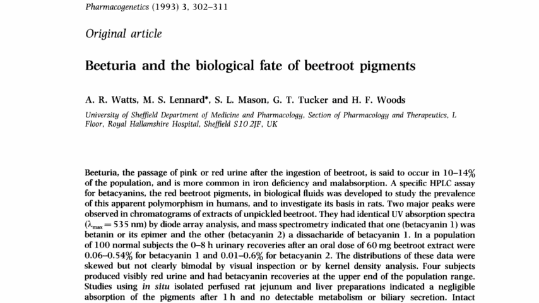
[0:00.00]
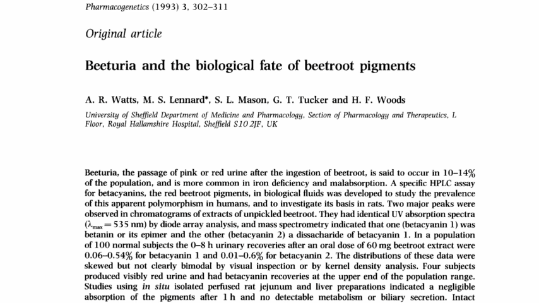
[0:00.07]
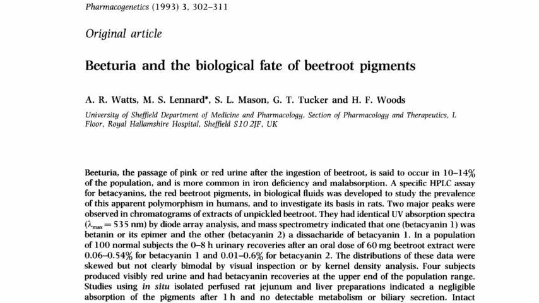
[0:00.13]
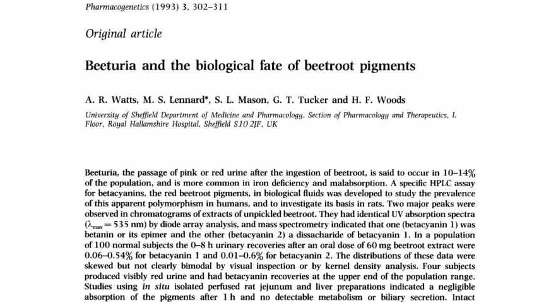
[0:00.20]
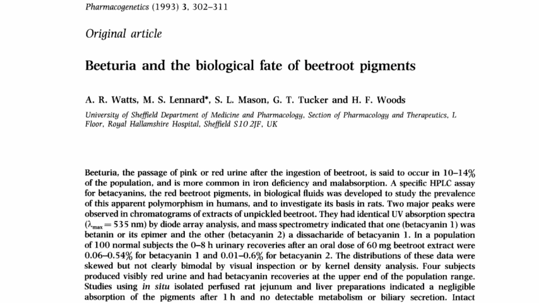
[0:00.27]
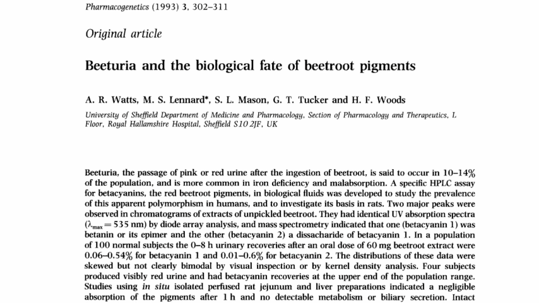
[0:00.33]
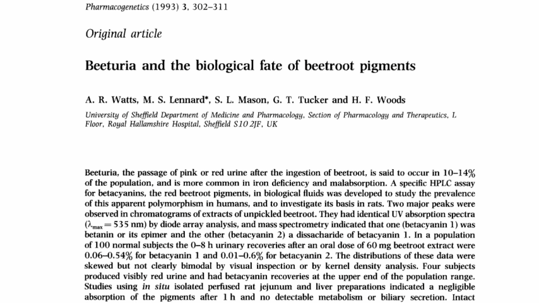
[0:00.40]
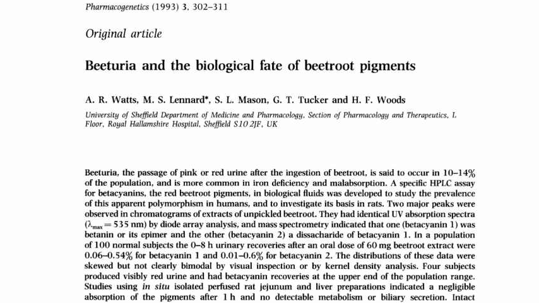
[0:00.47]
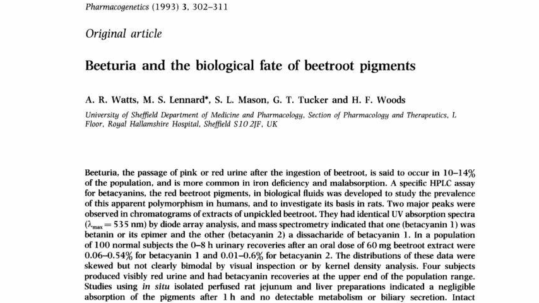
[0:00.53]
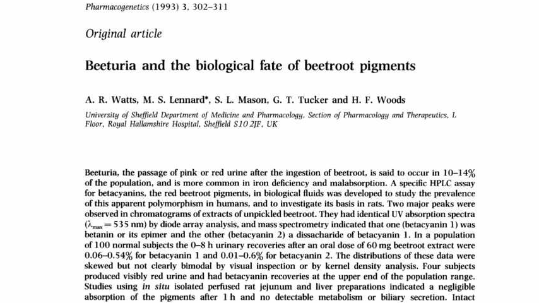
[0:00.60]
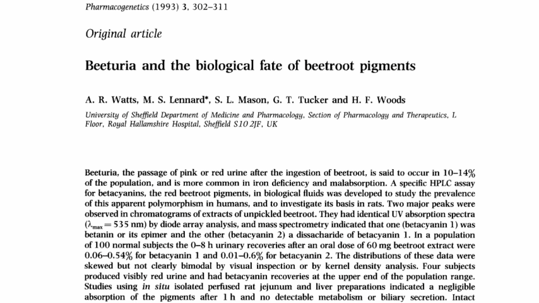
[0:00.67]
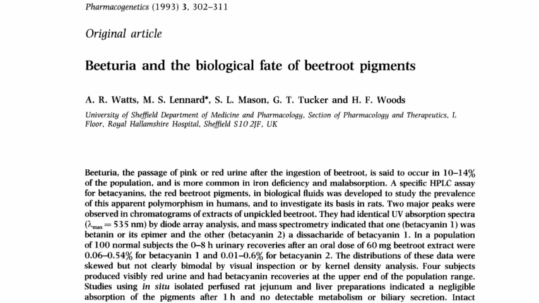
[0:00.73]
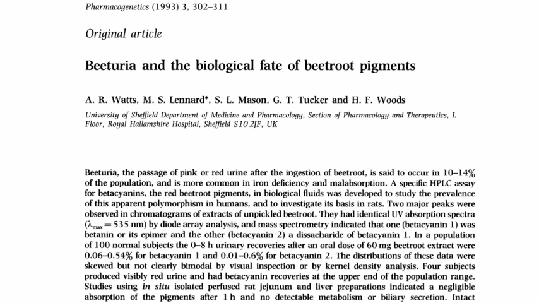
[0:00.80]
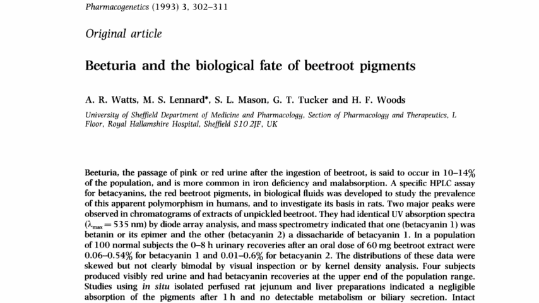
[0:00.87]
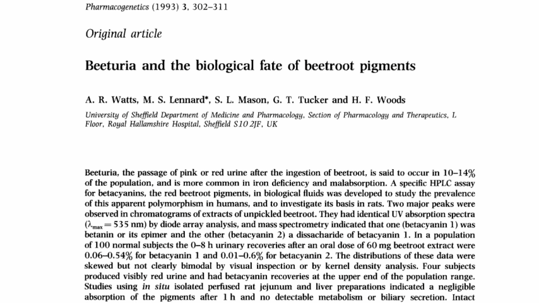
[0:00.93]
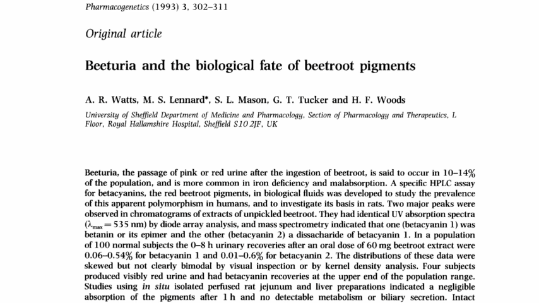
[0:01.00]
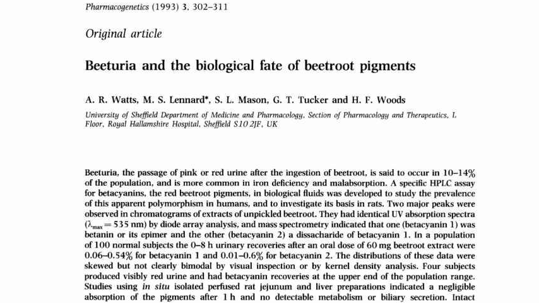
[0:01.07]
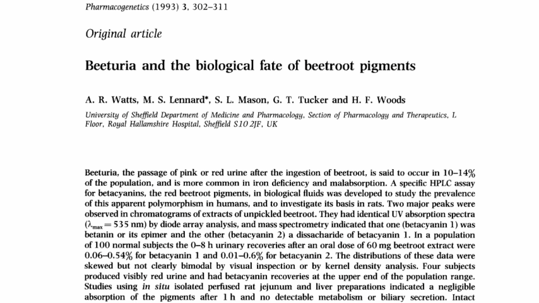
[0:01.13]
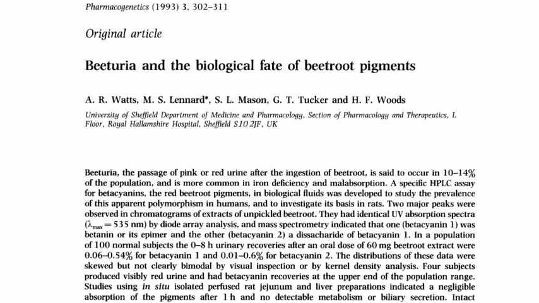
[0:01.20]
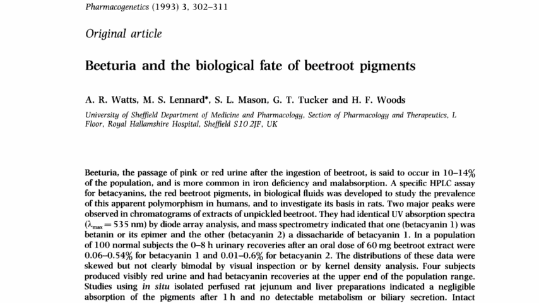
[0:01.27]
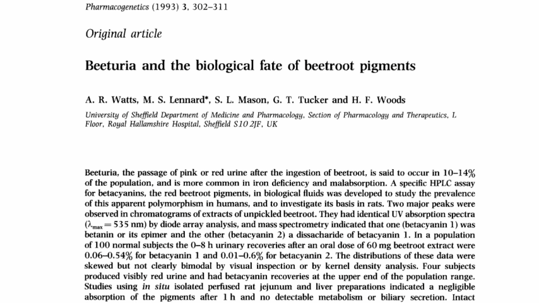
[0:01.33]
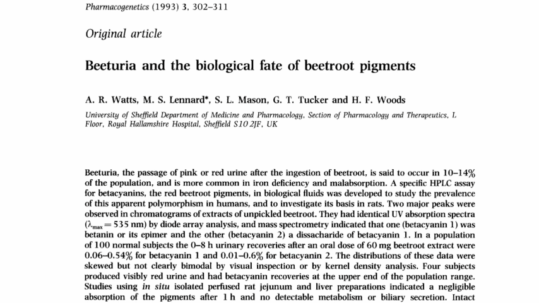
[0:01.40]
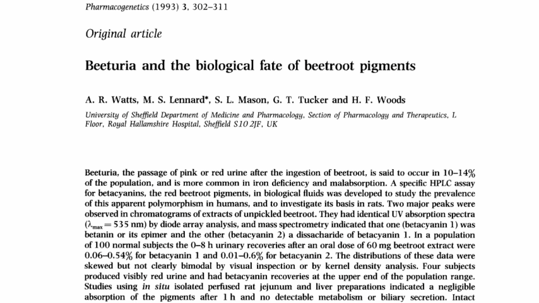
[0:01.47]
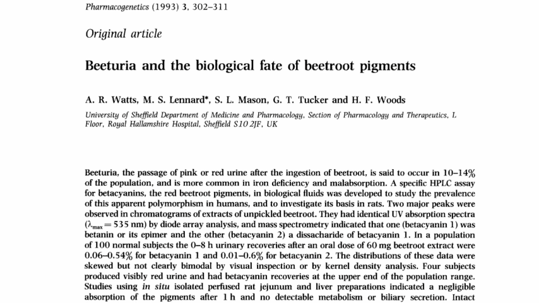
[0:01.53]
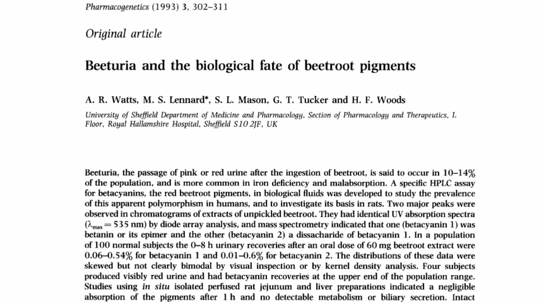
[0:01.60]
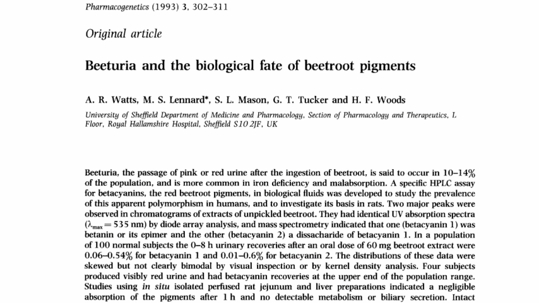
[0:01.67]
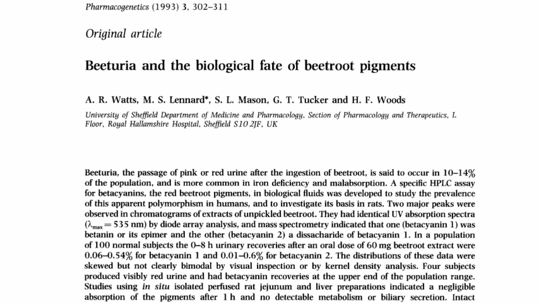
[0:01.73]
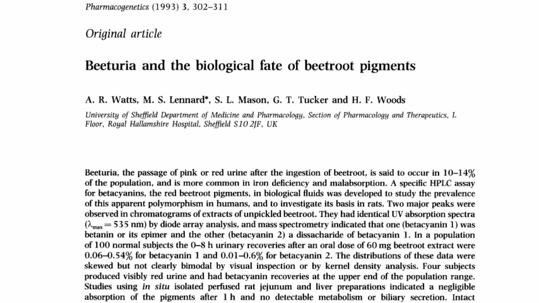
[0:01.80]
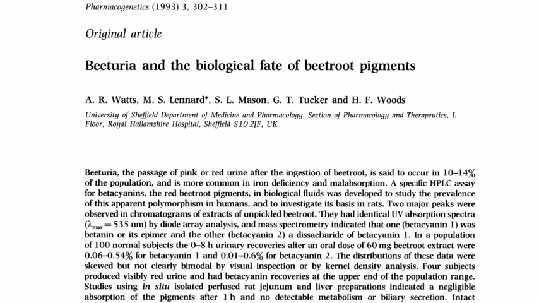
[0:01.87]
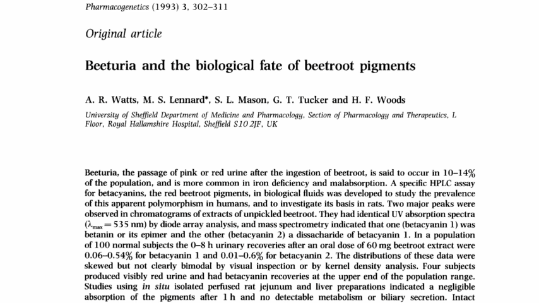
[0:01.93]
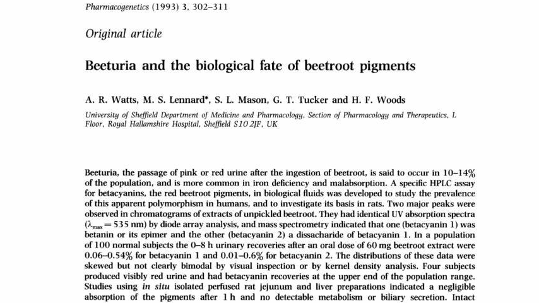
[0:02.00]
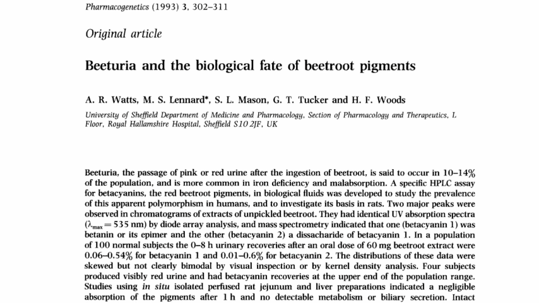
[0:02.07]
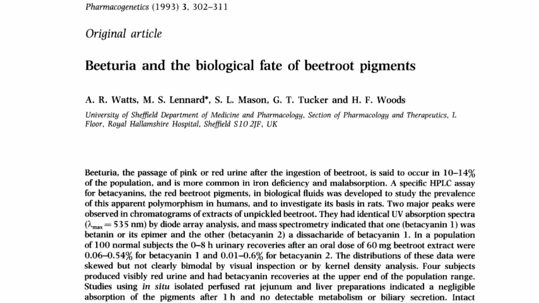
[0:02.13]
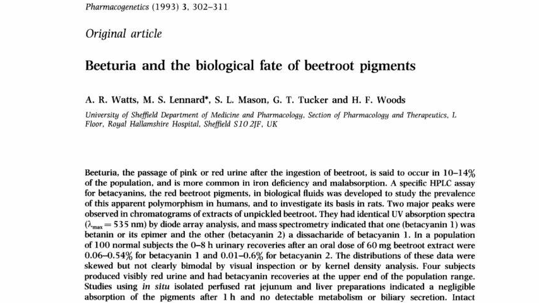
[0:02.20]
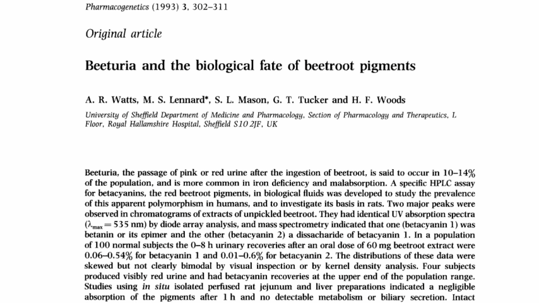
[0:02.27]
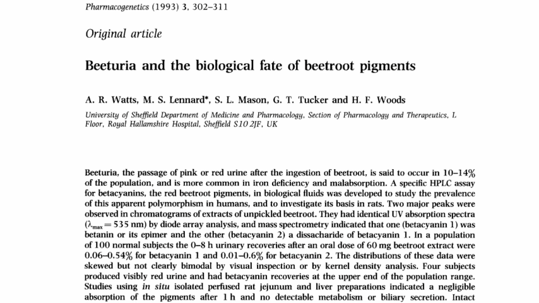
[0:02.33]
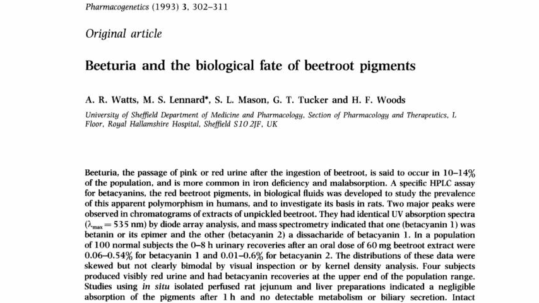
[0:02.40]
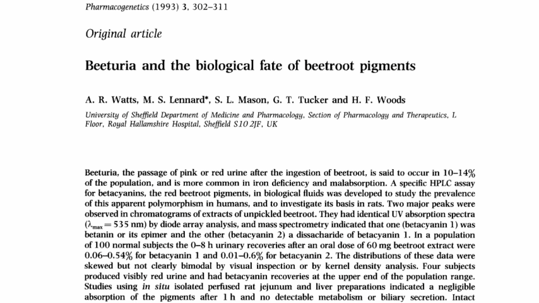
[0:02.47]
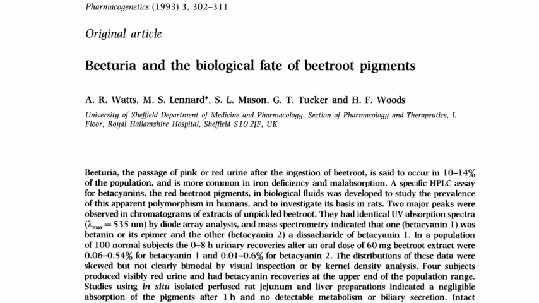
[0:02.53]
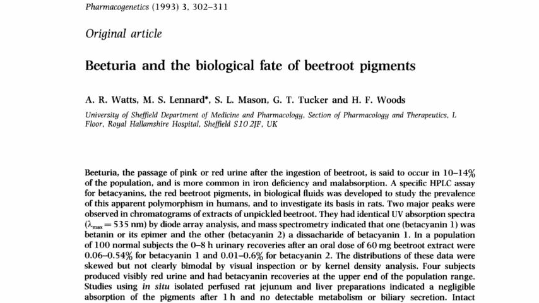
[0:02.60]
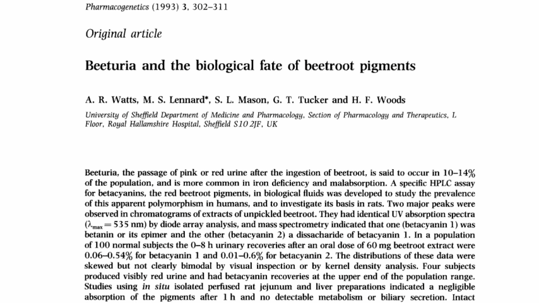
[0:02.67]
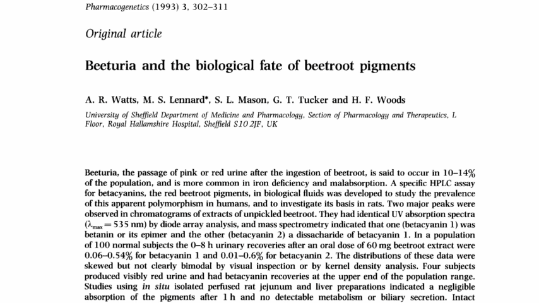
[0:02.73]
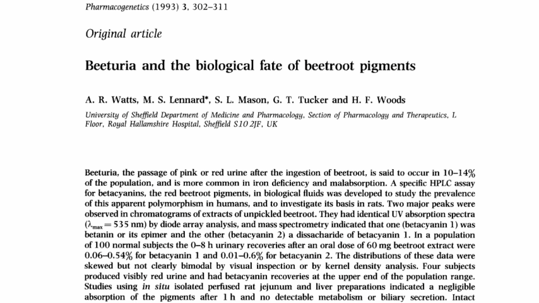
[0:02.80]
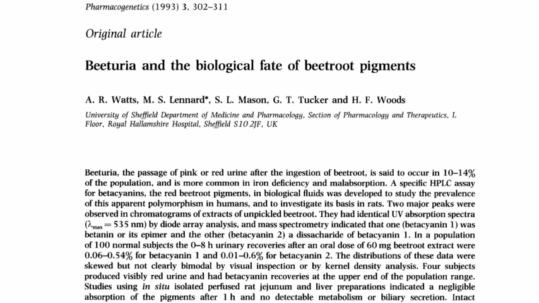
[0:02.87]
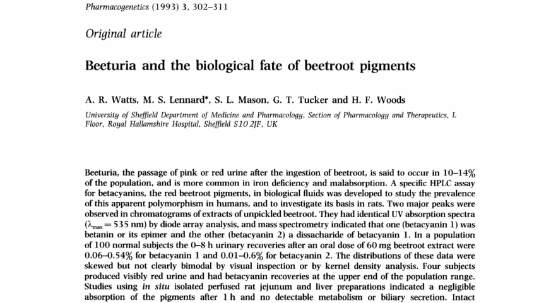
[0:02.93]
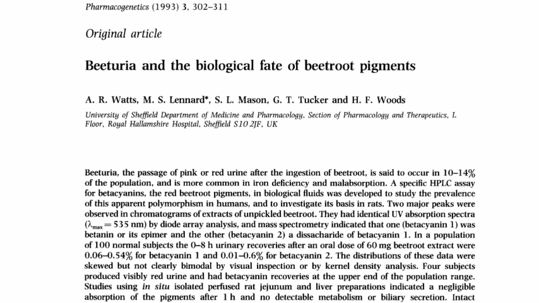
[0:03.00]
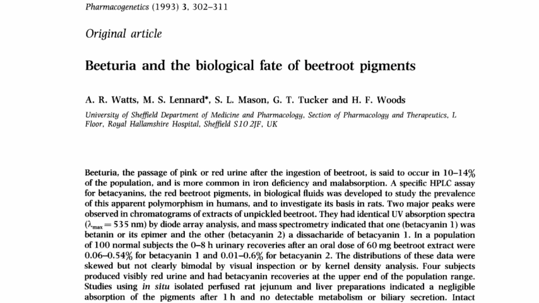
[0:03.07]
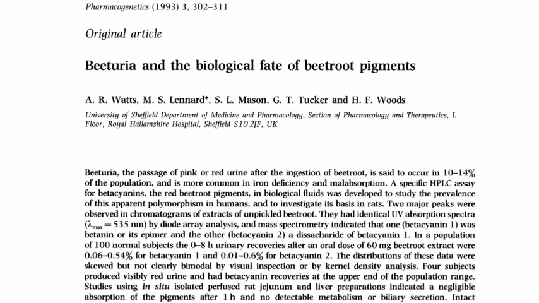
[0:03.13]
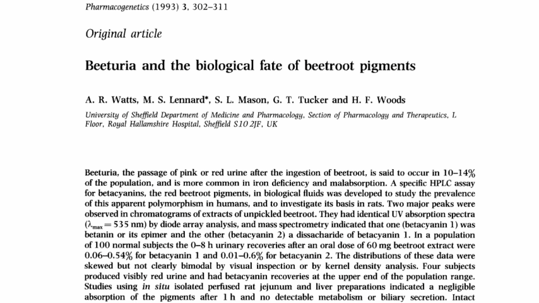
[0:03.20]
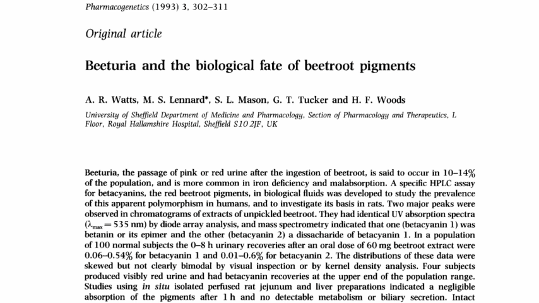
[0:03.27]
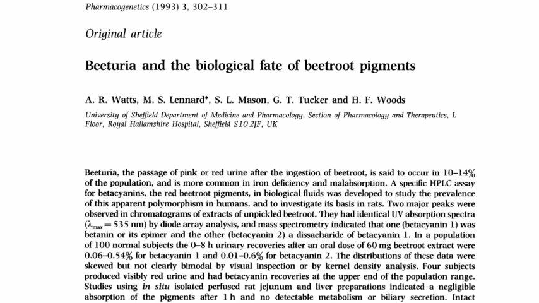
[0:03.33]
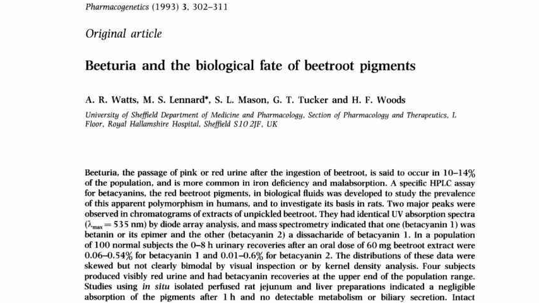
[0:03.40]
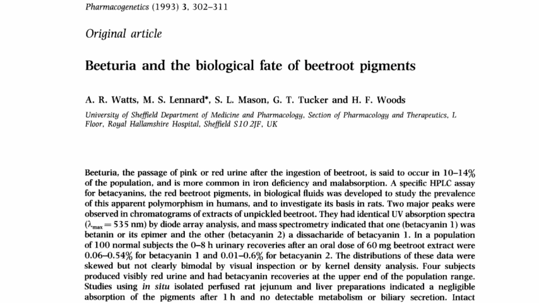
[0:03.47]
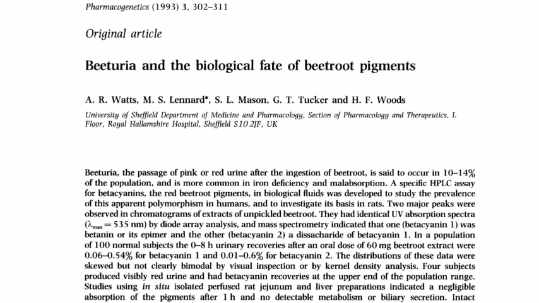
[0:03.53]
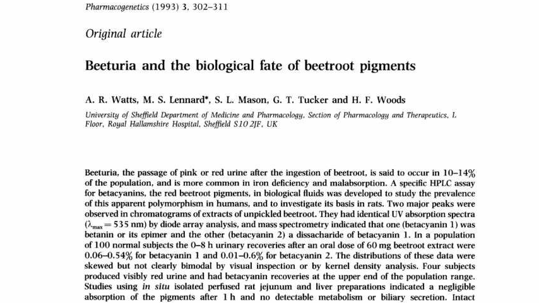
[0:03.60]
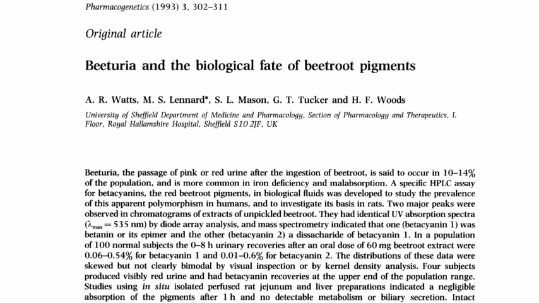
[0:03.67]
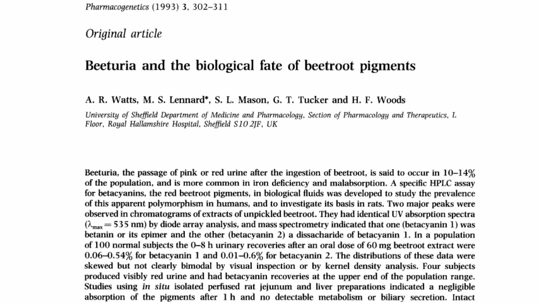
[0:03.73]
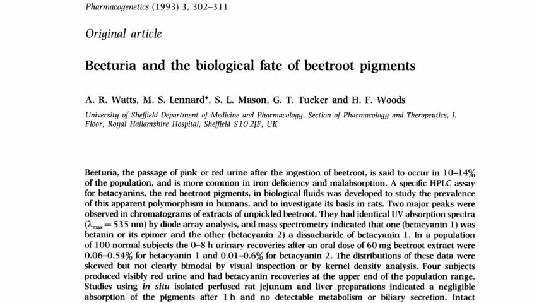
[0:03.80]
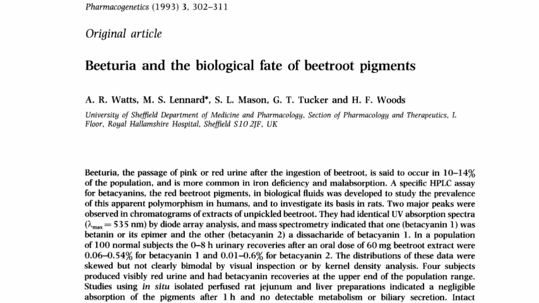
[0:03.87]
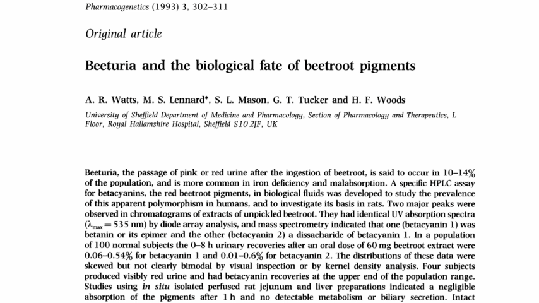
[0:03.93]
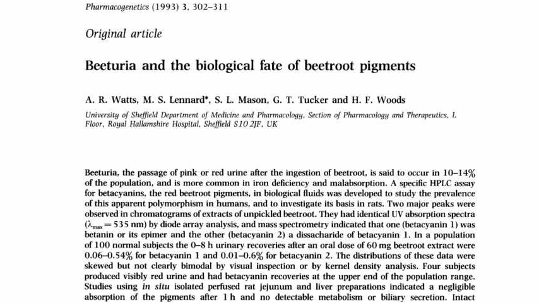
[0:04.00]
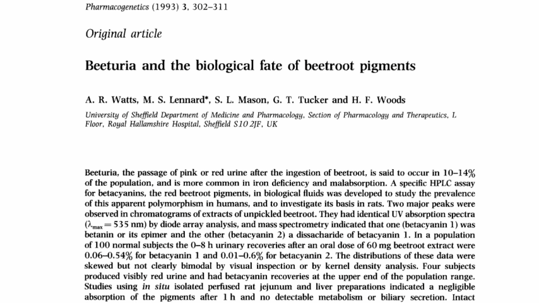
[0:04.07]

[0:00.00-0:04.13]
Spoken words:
No face is visible, so there are no lips to read.